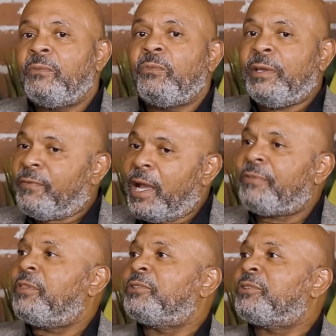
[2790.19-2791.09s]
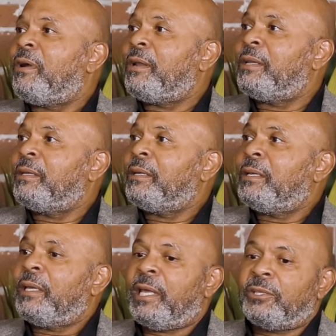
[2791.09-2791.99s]
We've got this started,
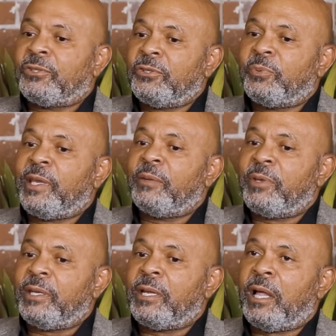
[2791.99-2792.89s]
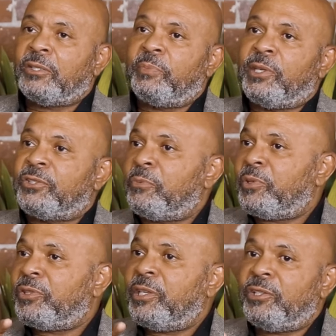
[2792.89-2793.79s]
and as soon as we get $1 million, because the
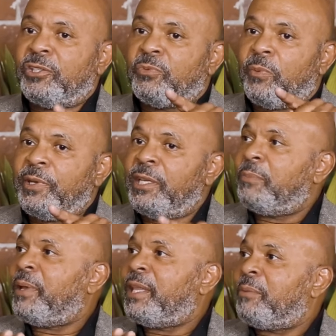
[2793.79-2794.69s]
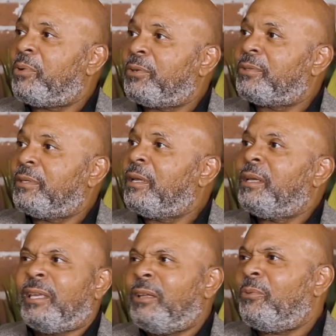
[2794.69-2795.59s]
percentage is what we need to pay that person,
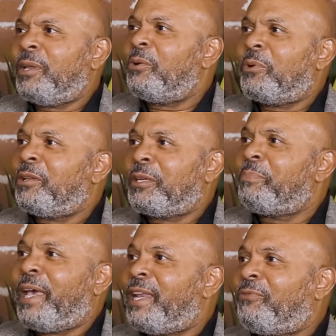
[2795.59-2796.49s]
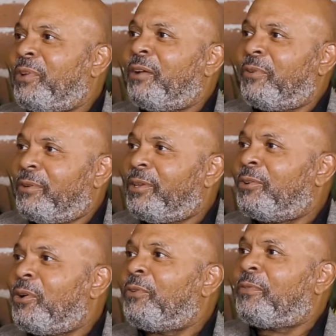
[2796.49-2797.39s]
we don't want to look bad if we ever,
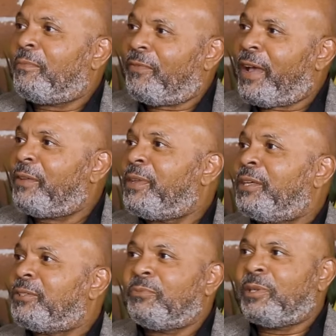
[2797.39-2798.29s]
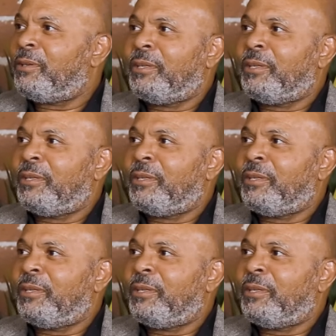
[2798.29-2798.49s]
go from foundation,